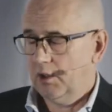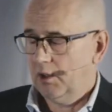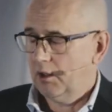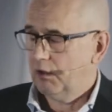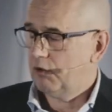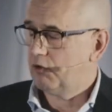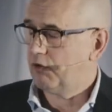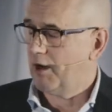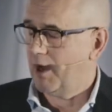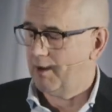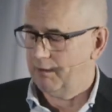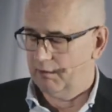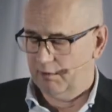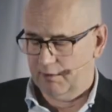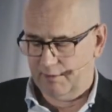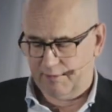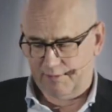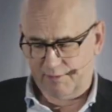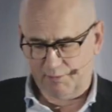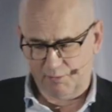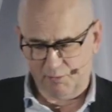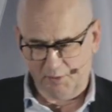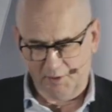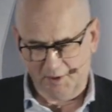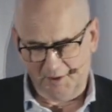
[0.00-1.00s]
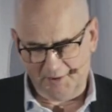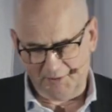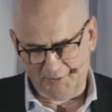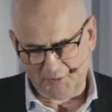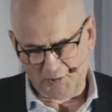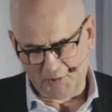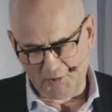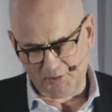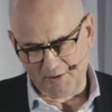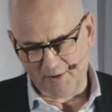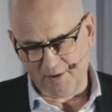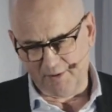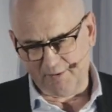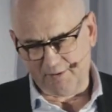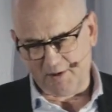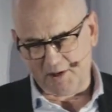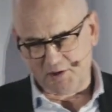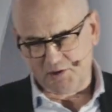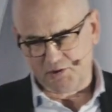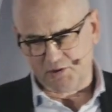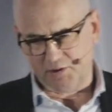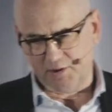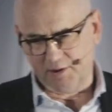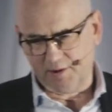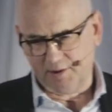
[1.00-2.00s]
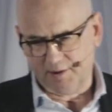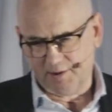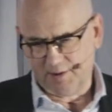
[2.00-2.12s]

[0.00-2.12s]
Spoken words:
travels within your organization.